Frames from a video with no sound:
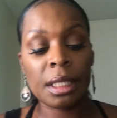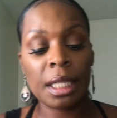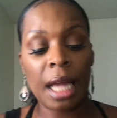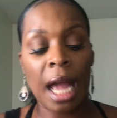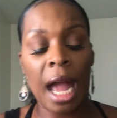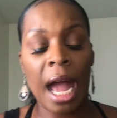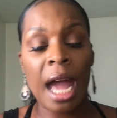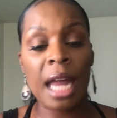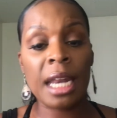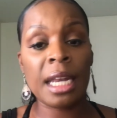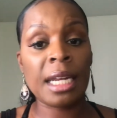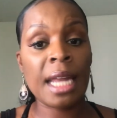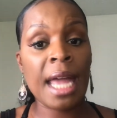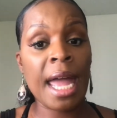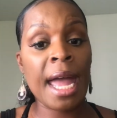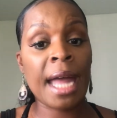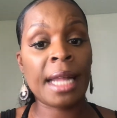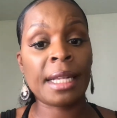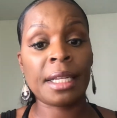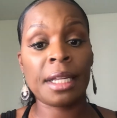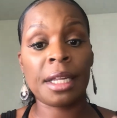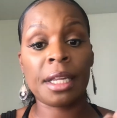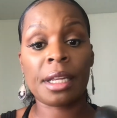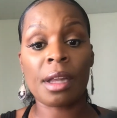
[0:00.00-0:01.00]
I didn't have
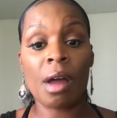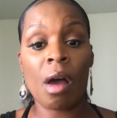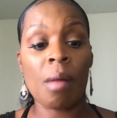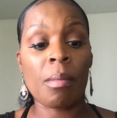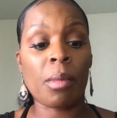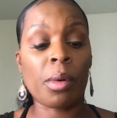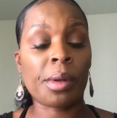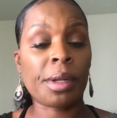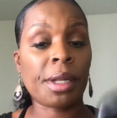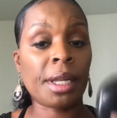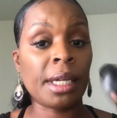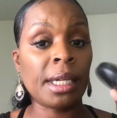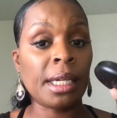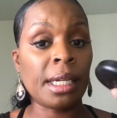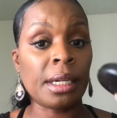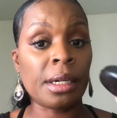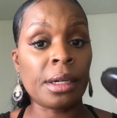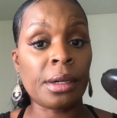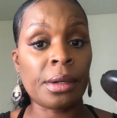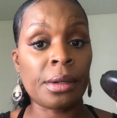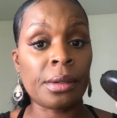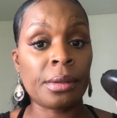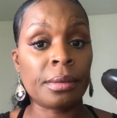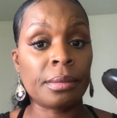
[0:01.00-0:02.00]
this almost a
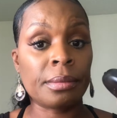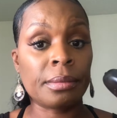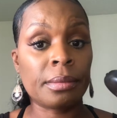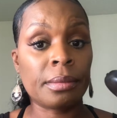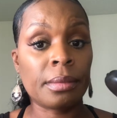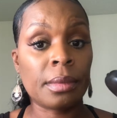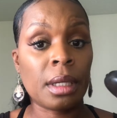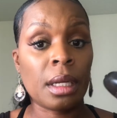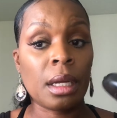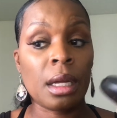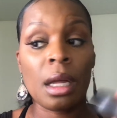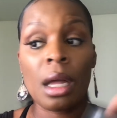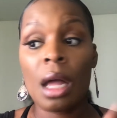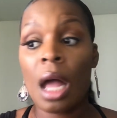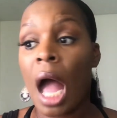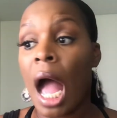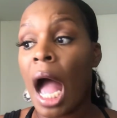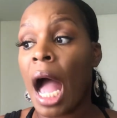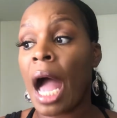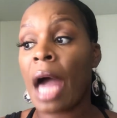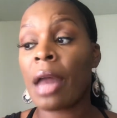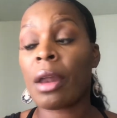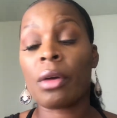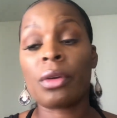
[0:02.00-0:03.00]
year.
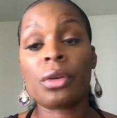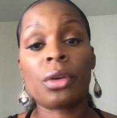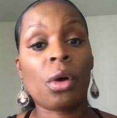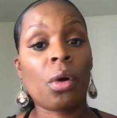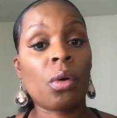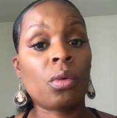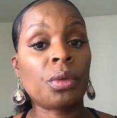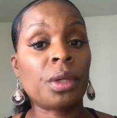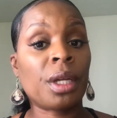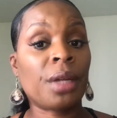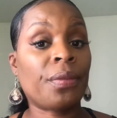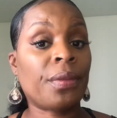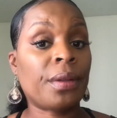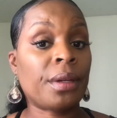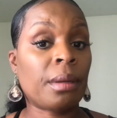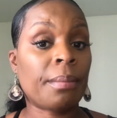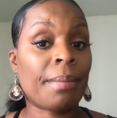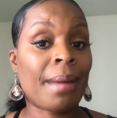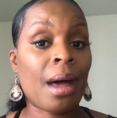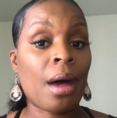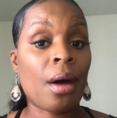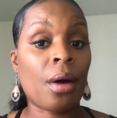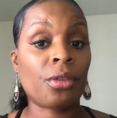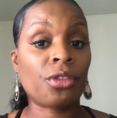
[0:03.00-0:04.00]
I don't know nothing
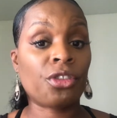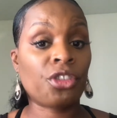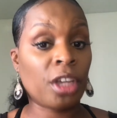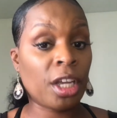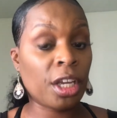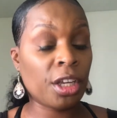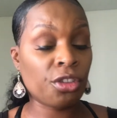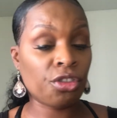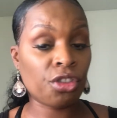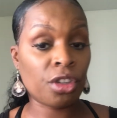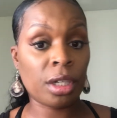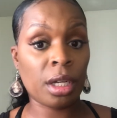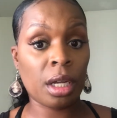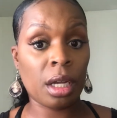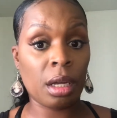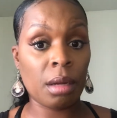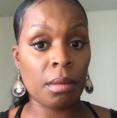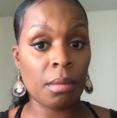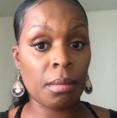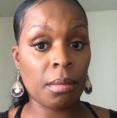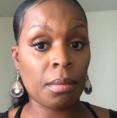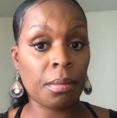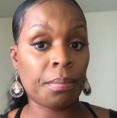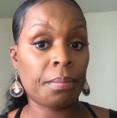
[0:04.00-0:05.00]
about changing up
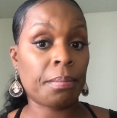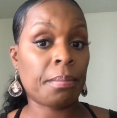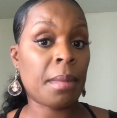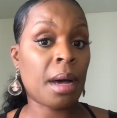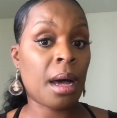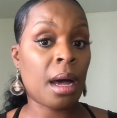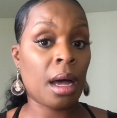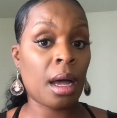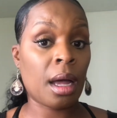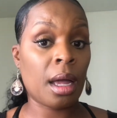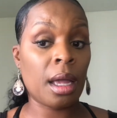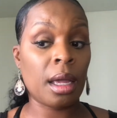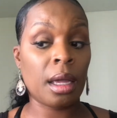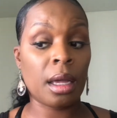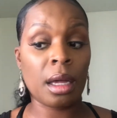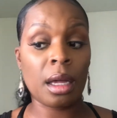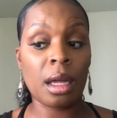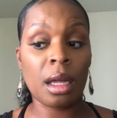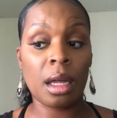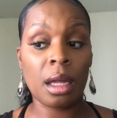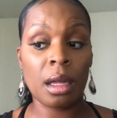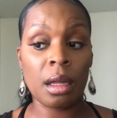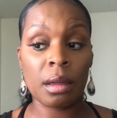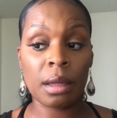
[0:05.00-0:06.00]

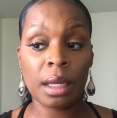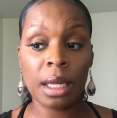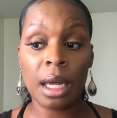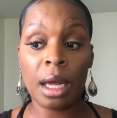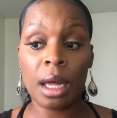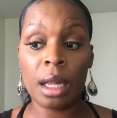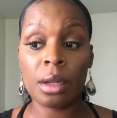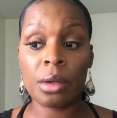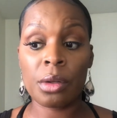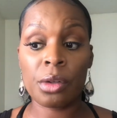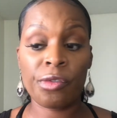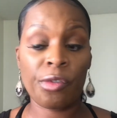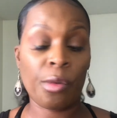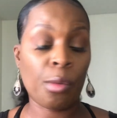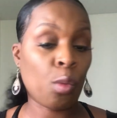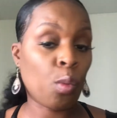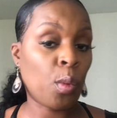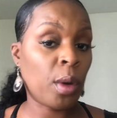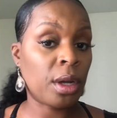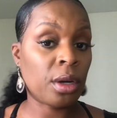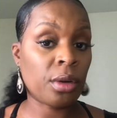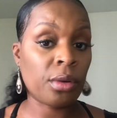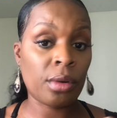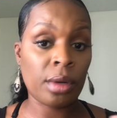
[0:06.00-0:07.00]
my colors from
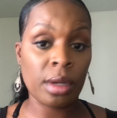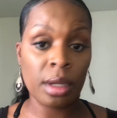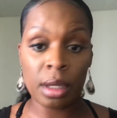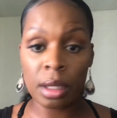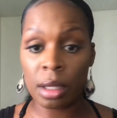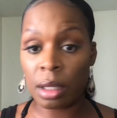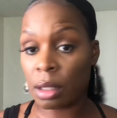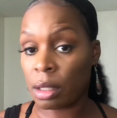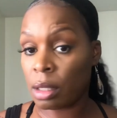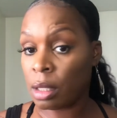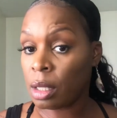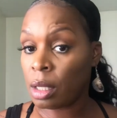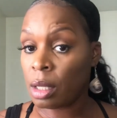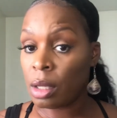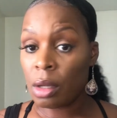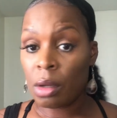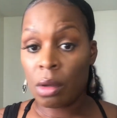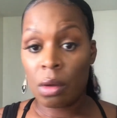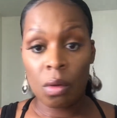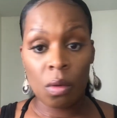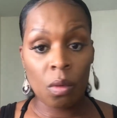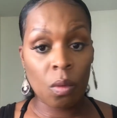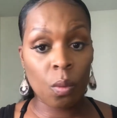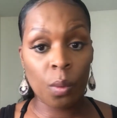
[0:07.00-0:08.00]
winter
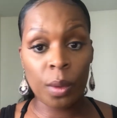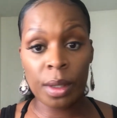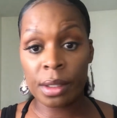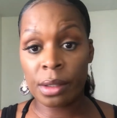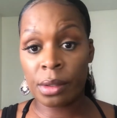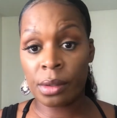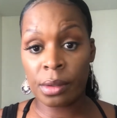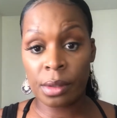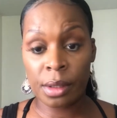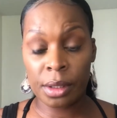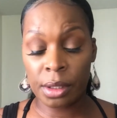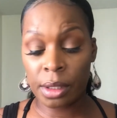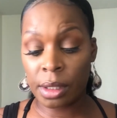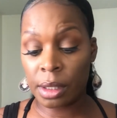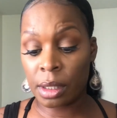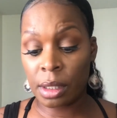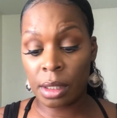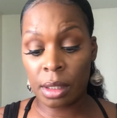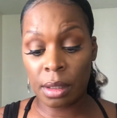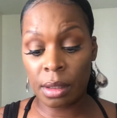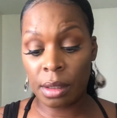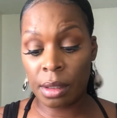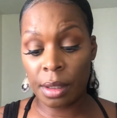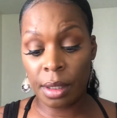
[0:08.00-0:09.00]

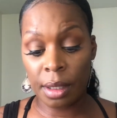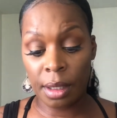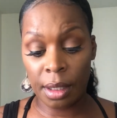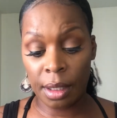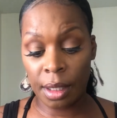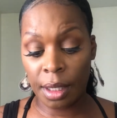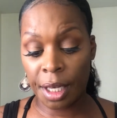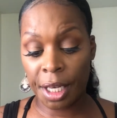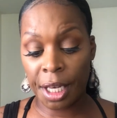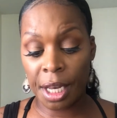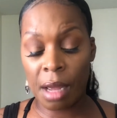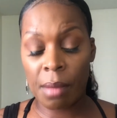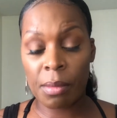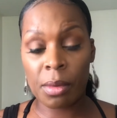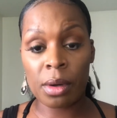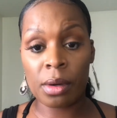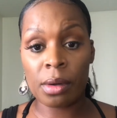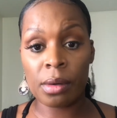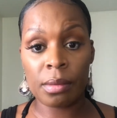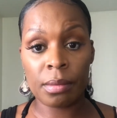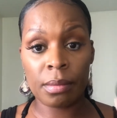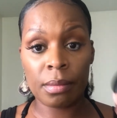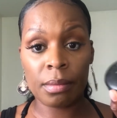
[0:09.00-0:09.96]
to summer.